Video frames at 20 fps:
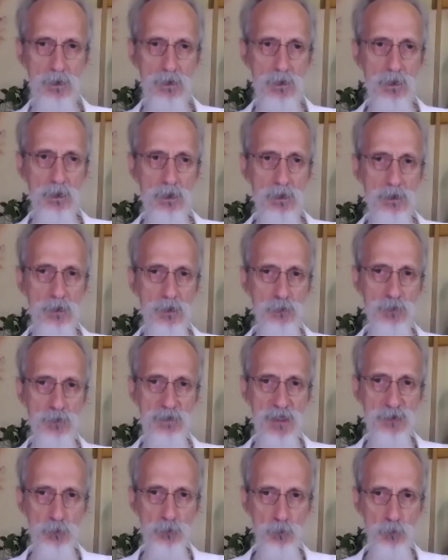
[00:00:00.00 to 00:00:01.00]
The three
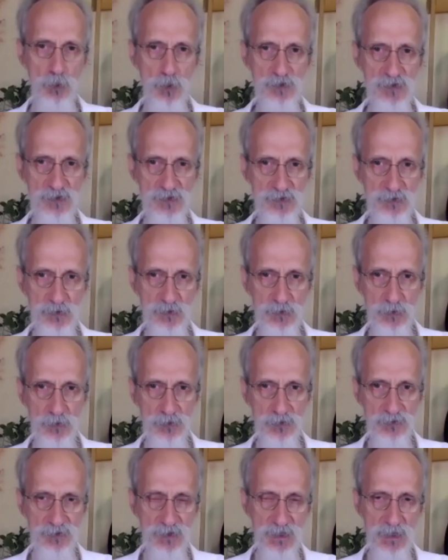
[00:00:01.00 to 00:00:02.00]
major words it's
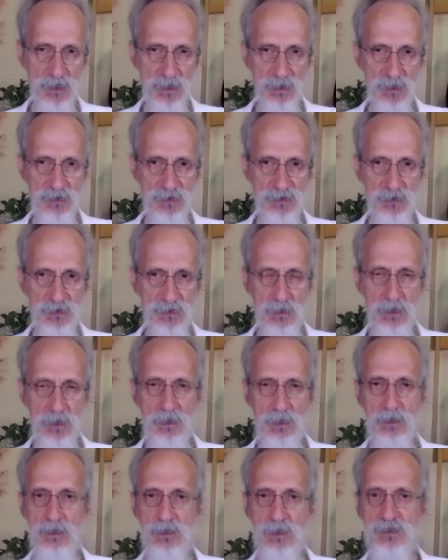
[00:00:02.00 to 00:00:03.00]
used is
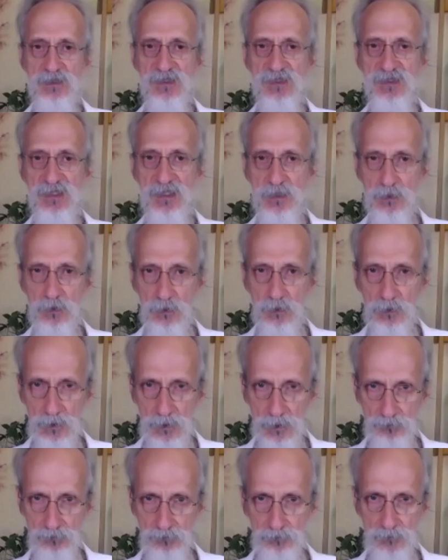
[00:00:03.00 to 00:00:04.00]
seal,
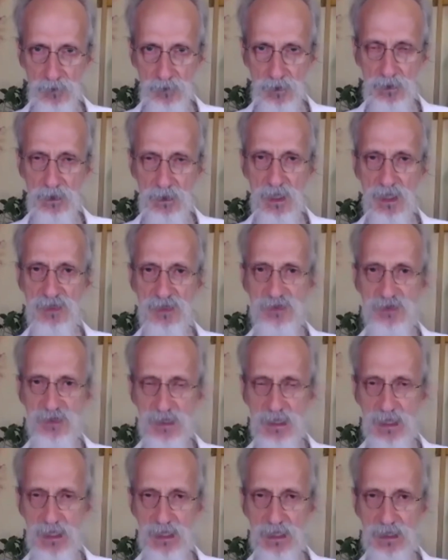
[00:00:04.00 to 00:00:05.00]

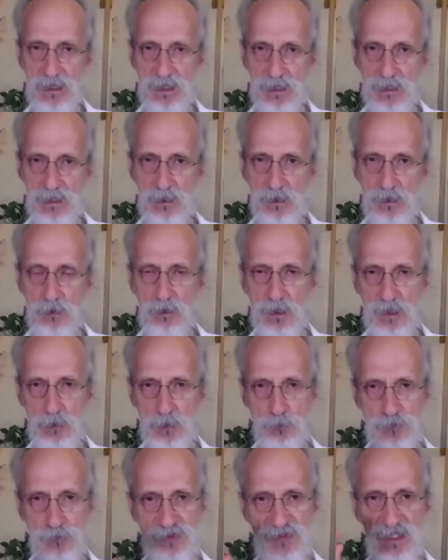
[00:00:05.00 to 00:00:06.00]
S-E-A-L, like you're
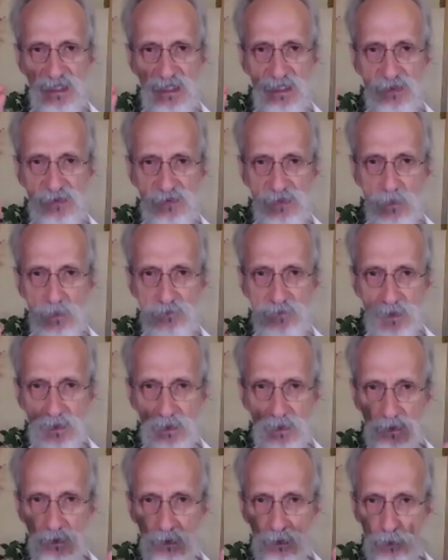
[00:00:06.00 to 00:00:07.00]
sealing something
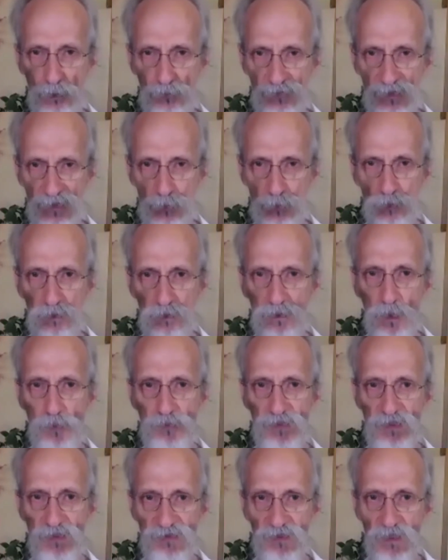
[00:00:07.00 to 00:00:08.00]
closing, you're
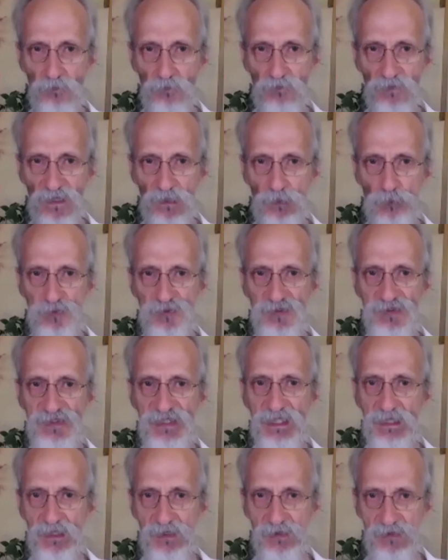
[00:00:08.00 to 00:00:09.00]
closing something, you're
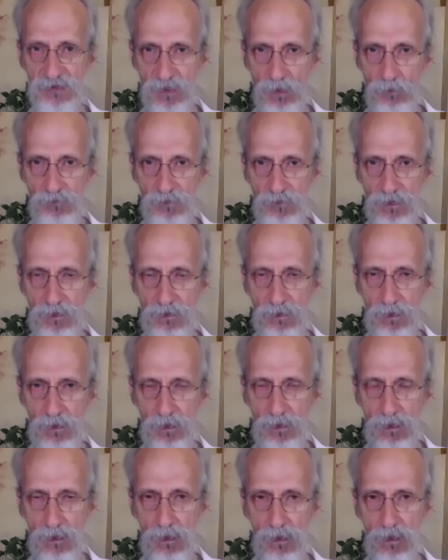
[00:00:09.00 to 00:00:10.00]
sealing something. Mm-hmm.
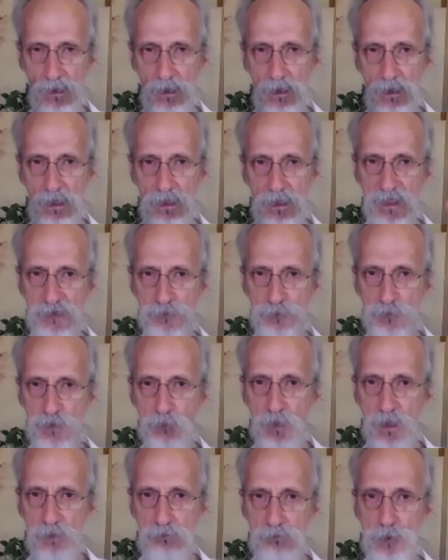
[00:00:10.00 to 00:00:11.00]
And that's really
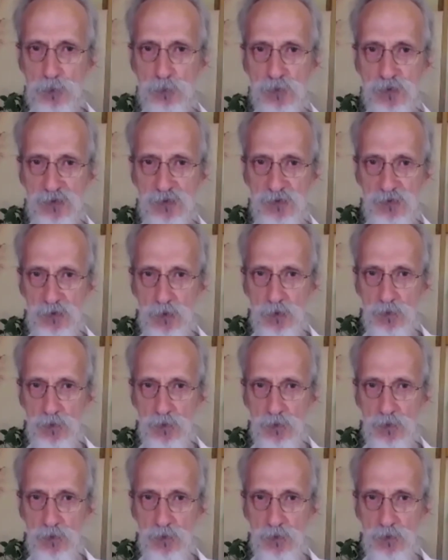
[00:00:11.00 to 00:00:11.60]
what mudras do.